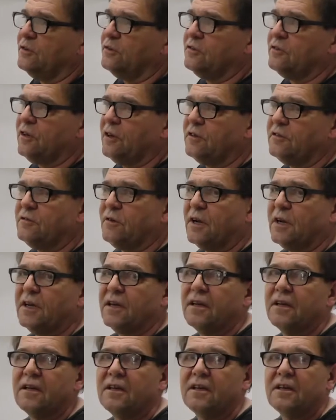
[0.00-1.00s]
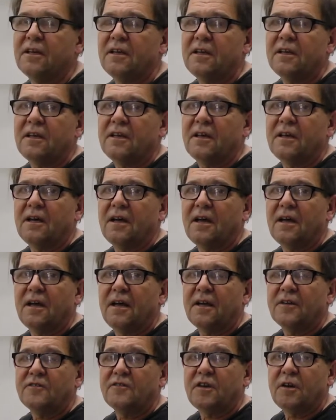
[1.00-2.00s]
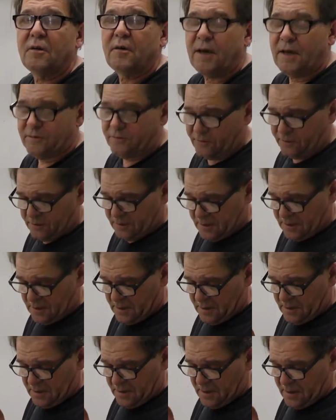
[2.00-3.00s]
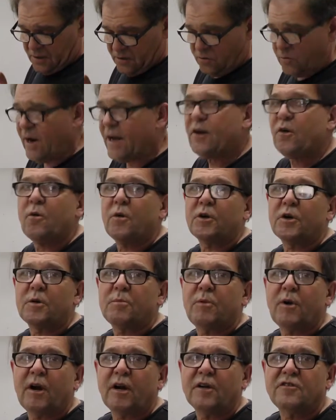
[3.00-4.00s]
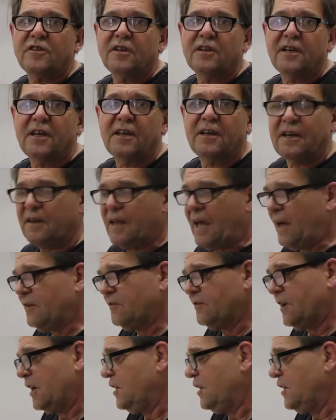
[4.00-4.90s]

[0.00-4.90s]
Star Trek TOS tricorder parts in it, as I